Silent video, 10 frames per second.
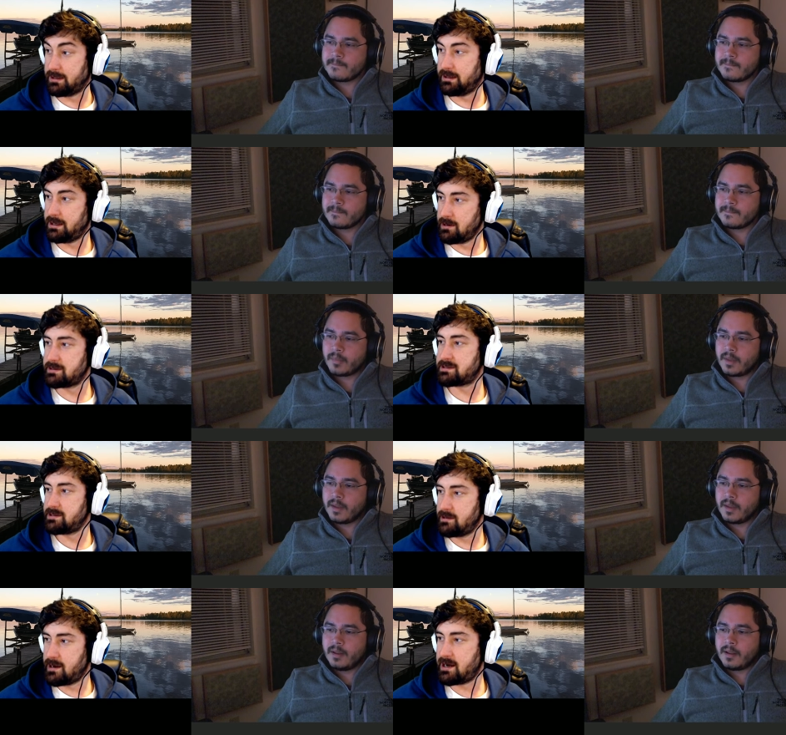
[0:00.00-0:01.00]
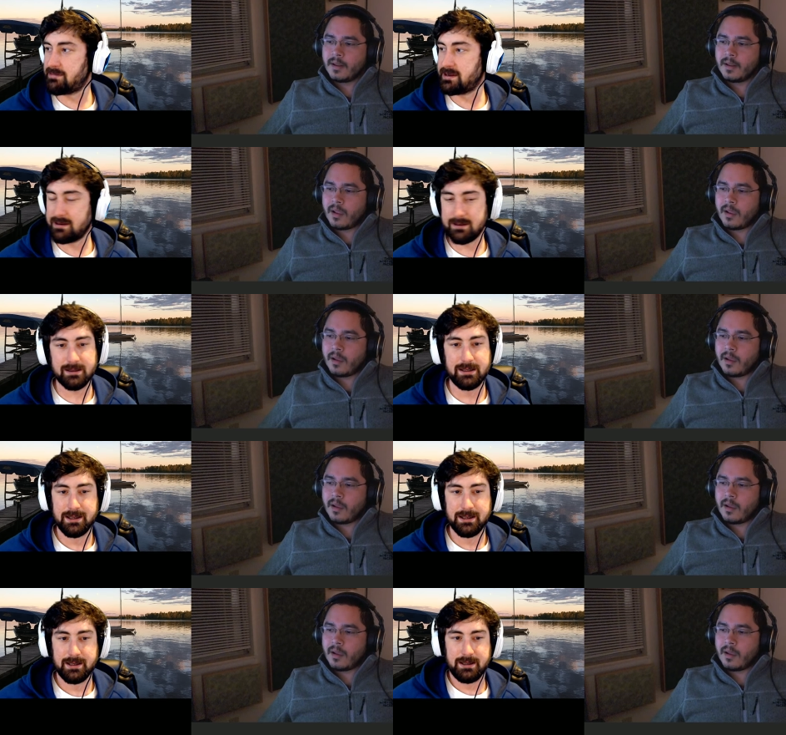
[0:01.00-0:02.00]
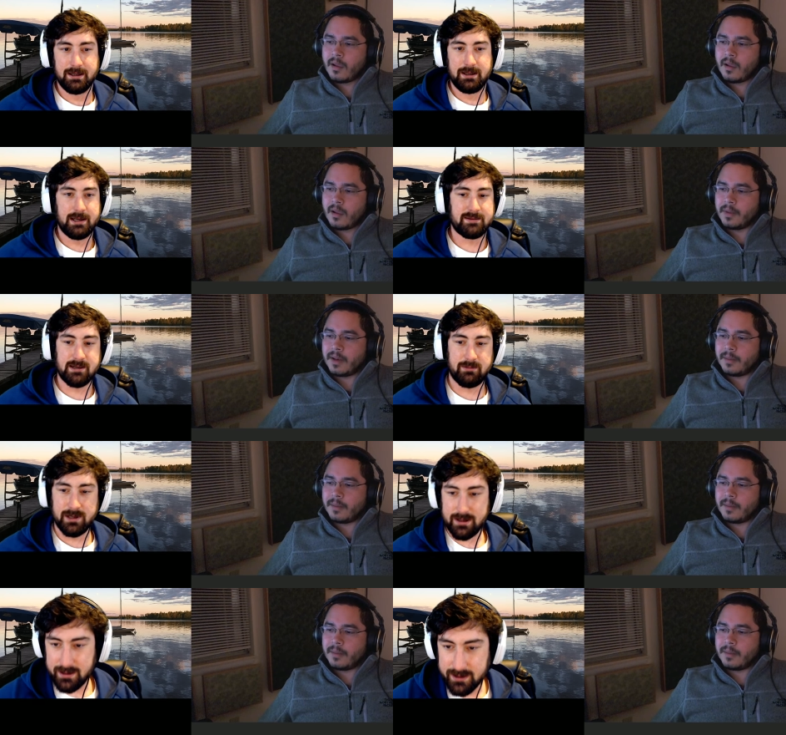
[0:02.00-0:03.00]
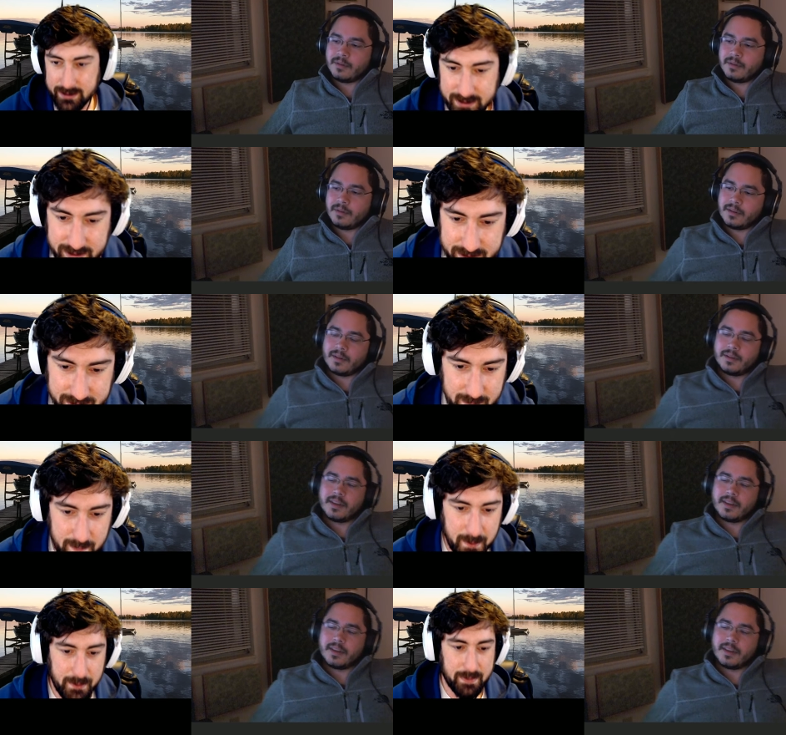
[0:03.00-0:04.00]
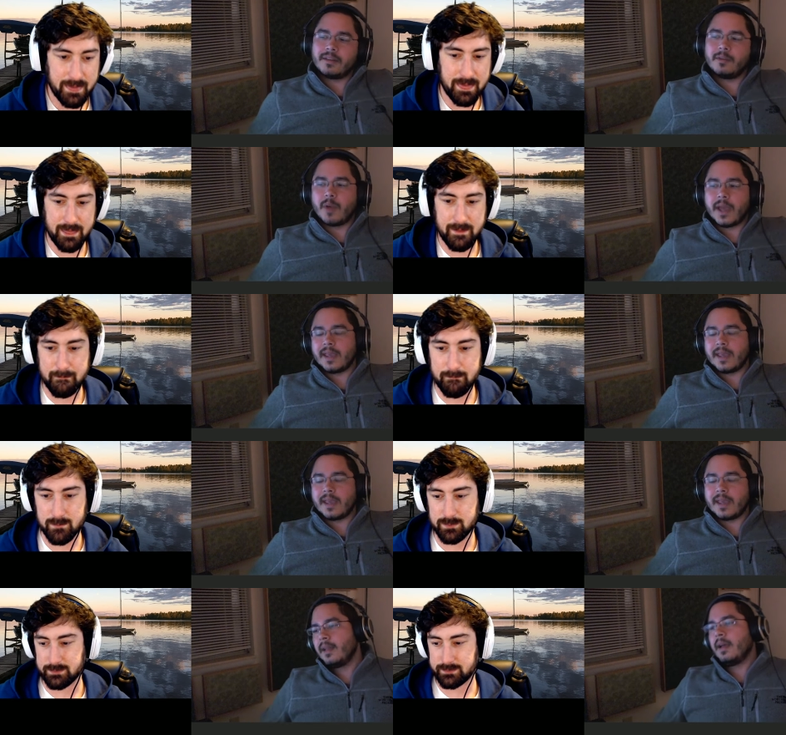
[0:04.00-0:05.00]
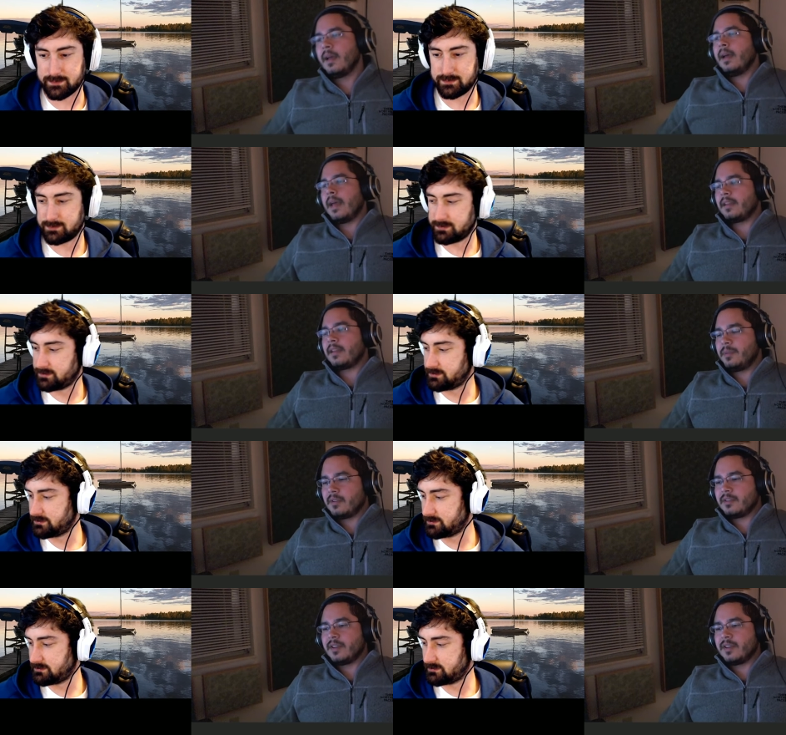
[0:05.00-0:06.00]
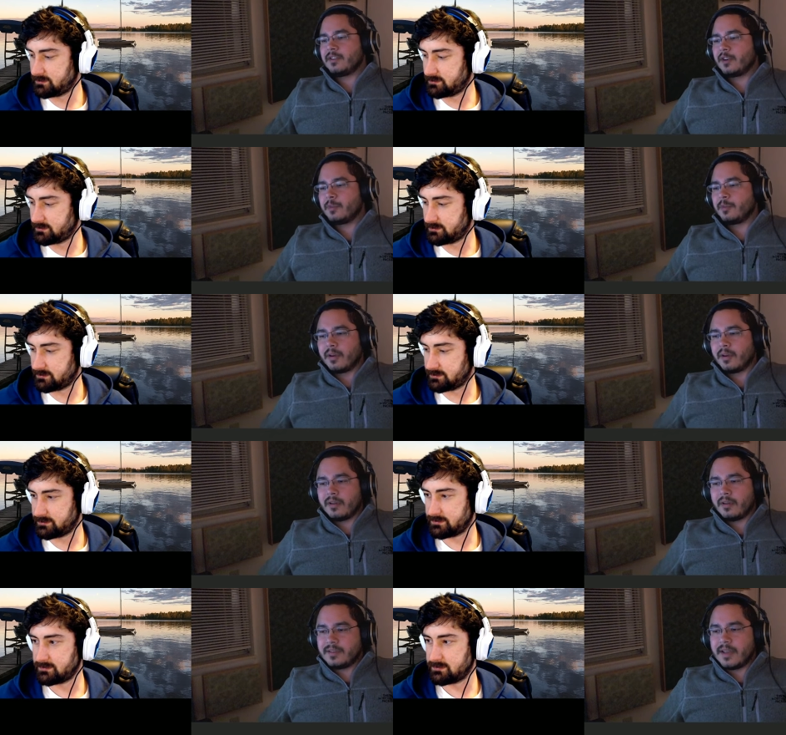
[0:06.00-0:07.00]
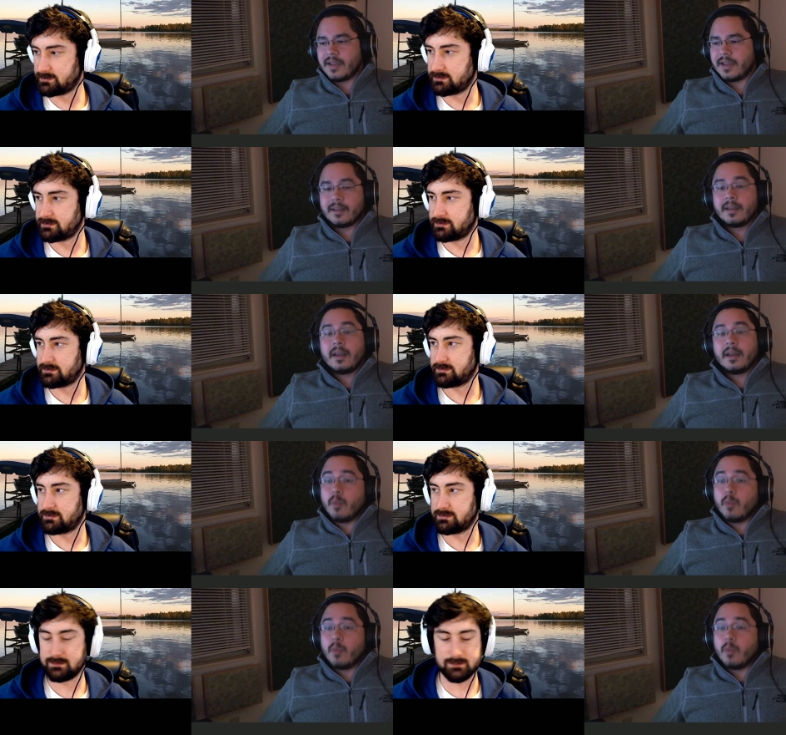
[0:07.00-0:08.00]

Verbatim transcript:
Speaker 1: yeah, I can see that happening.
Speaker 2: If but someone, I mean, if you, you think about the way a computer is going to interpret all this data, where